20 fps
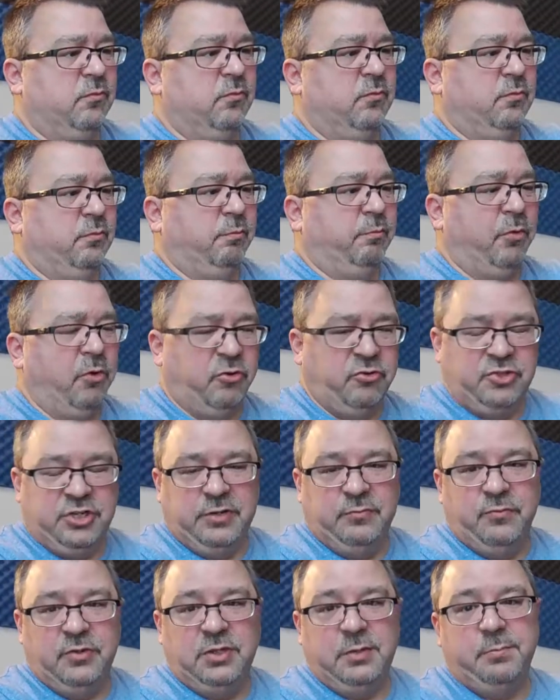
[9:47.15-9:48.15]
merge in
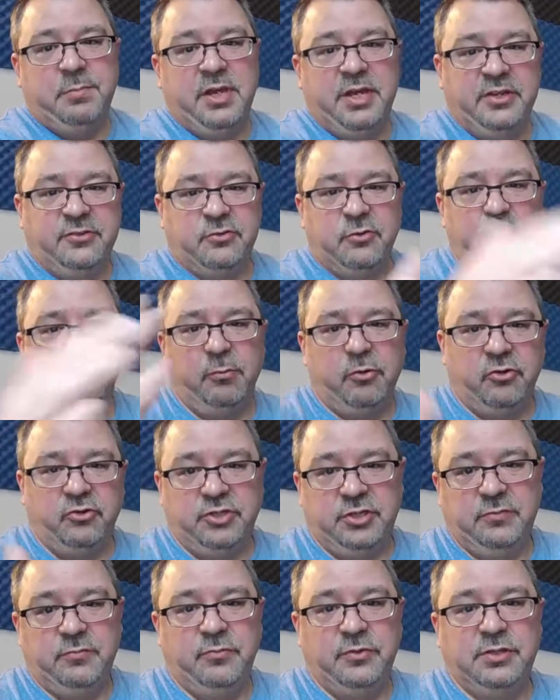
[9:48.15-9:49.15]
with the bass or merge
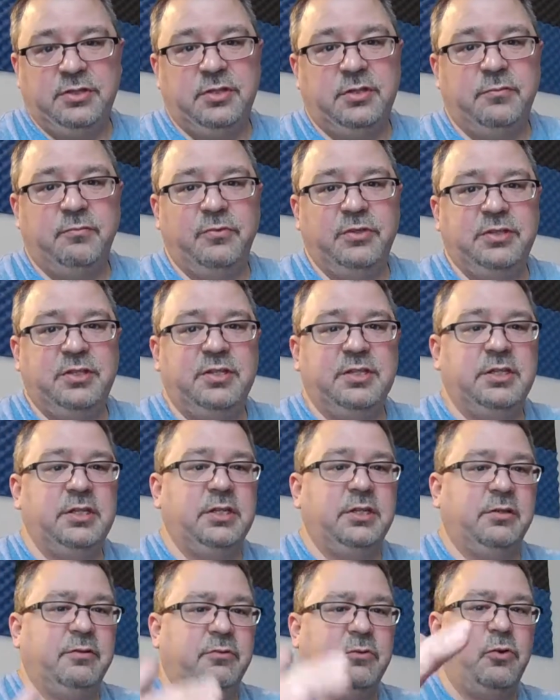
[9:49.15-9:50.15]
in with the
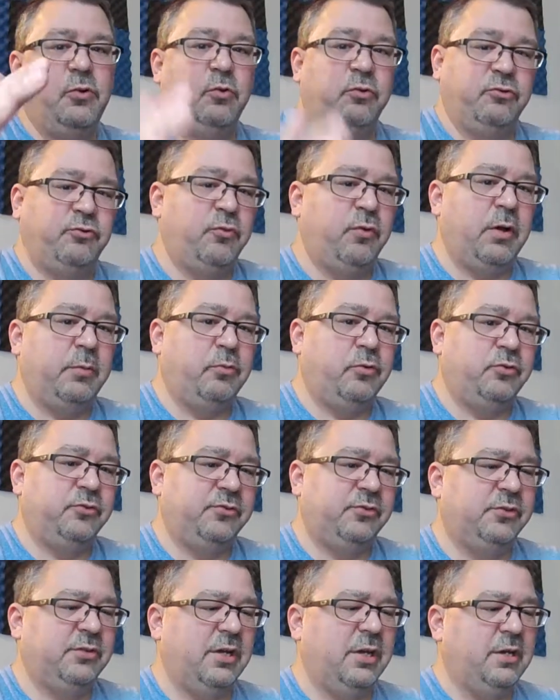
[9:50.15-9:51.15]
lower
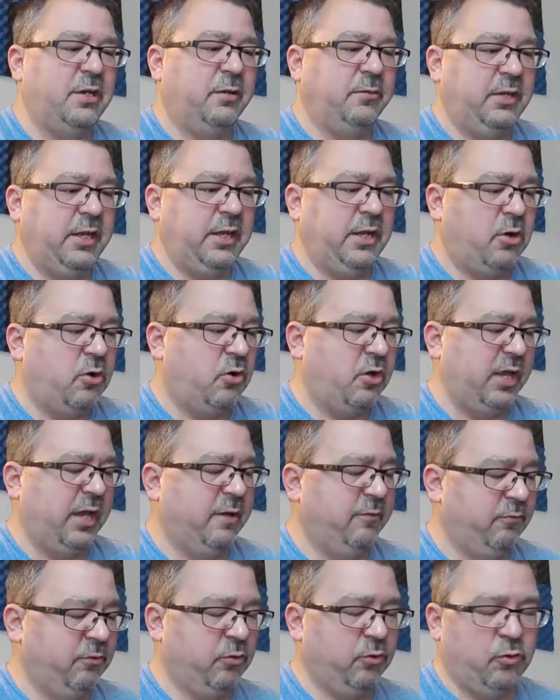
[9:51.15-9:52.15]
trebles. They all
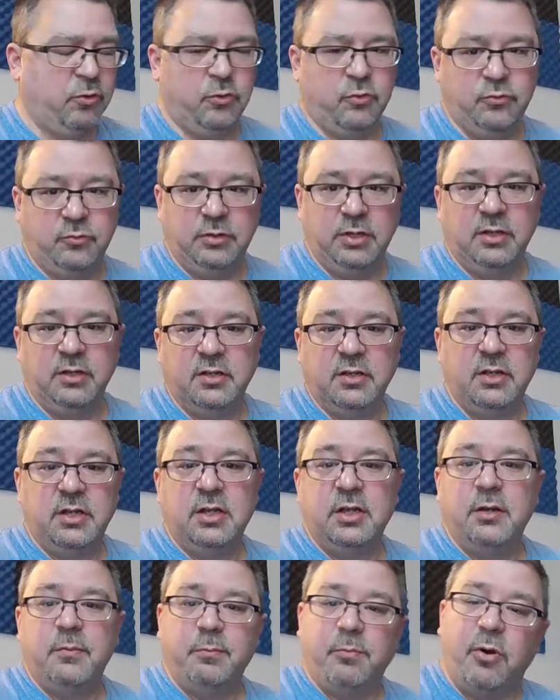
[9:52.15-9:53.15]
have their own
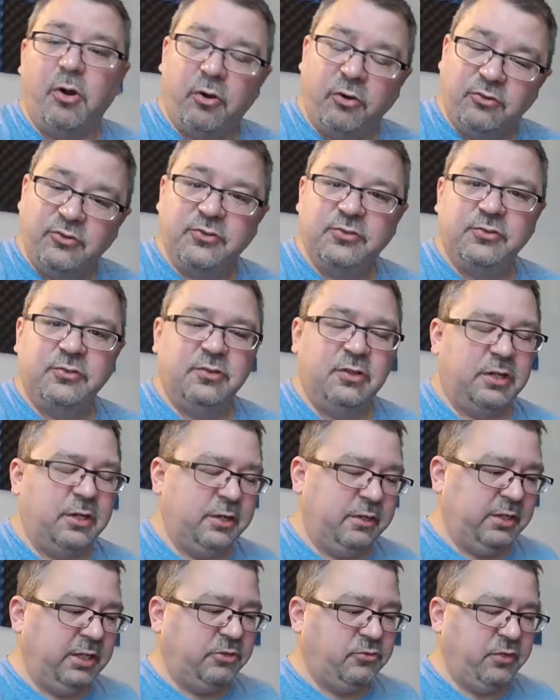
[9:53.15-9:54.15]
parts
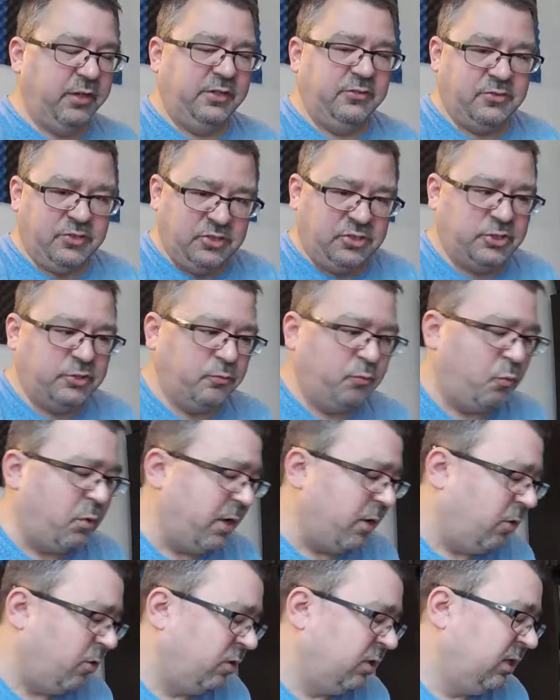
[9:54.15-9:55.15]
and they transition
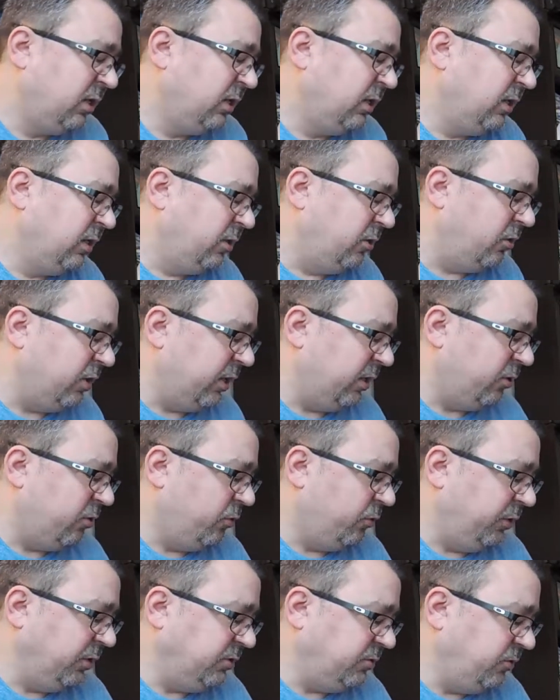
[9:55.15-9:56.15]
well. You're not
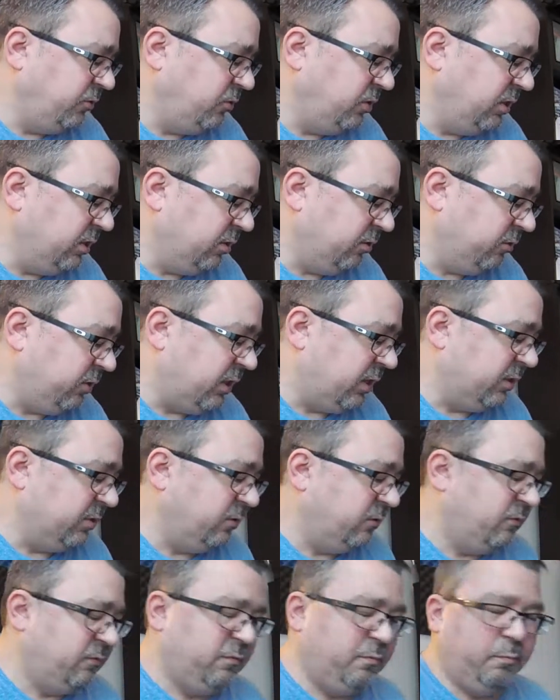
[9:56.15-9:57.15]
going to get a lot
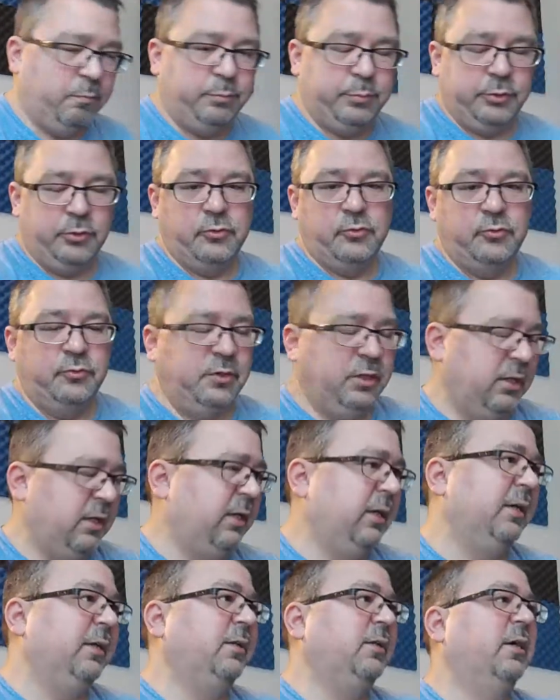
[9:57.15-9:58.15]
of bloat
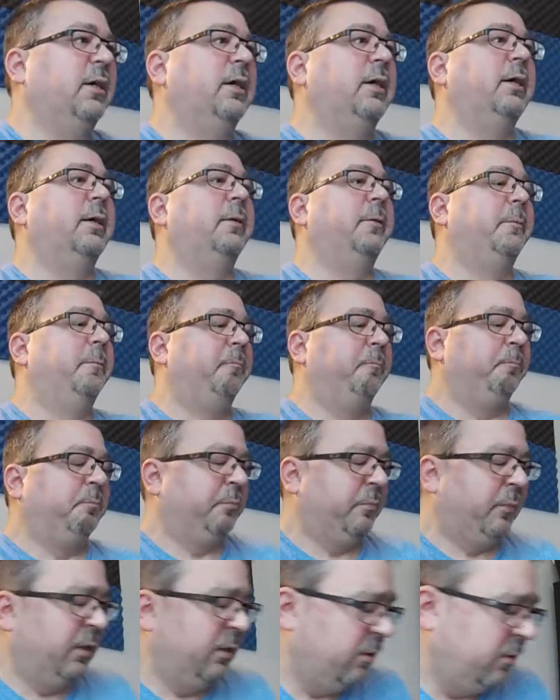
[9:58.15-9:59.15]
and
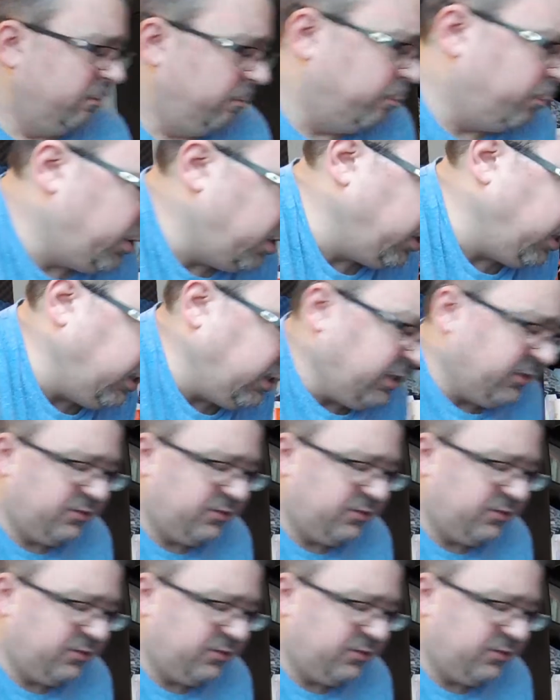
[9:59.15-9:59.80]
muddiness